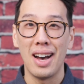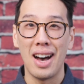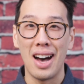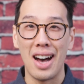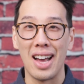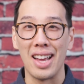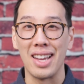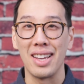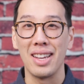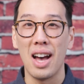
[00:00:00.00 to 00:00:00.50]

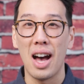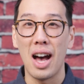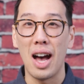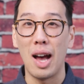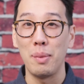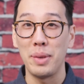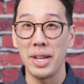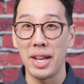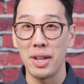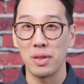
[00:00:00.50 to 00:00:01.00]
Hi,
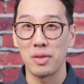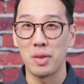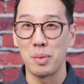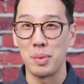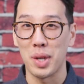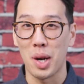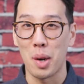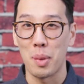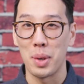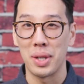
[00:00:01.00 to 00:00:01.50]
I'm Daniel
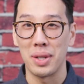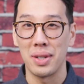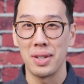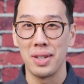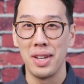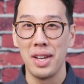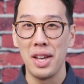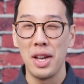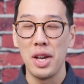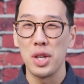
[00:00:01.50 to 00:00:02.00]
from Jobber.
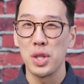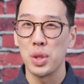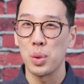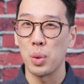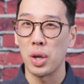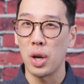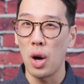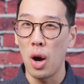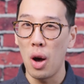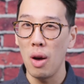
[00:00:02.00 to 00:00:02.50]

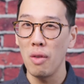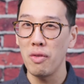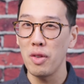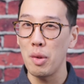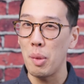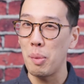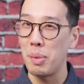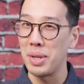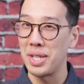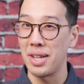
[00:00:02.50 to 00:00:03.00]
So a call
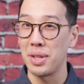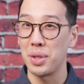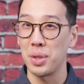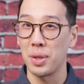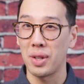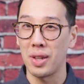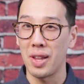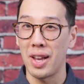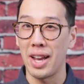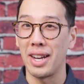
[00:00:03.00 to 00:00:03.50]
from a potential
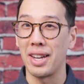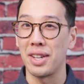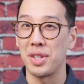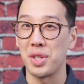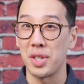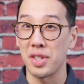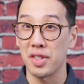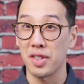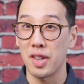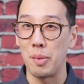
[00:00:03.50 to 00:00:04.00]
client
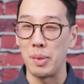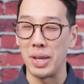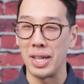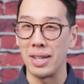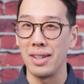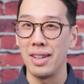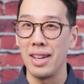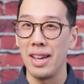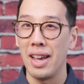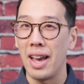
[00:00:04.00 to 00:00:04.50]
has just come
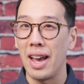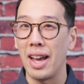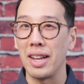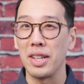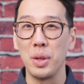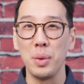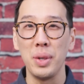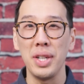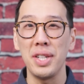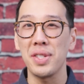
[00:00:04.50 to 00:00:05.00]
in
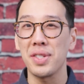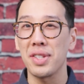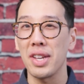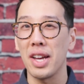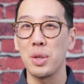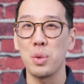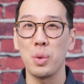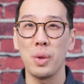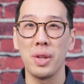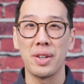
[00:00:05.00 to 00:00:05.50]
and you need to
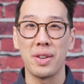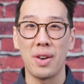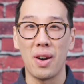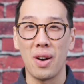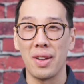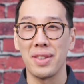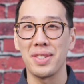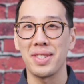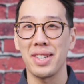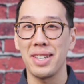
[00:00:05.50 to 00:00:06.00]
schedule an
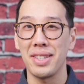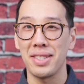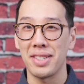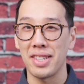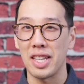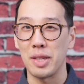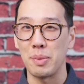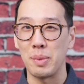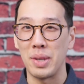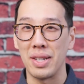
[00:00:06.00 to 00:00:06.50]
on-site
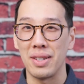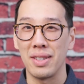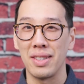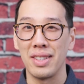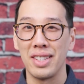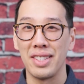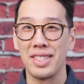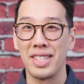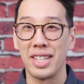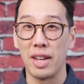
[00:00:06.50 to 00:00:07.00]
assessment
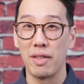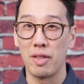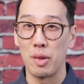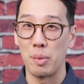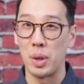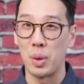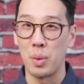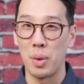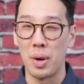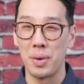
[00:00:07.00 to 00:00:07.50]
to give
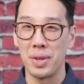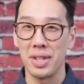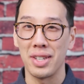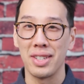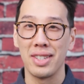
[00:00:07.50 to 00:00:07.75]
them a quote.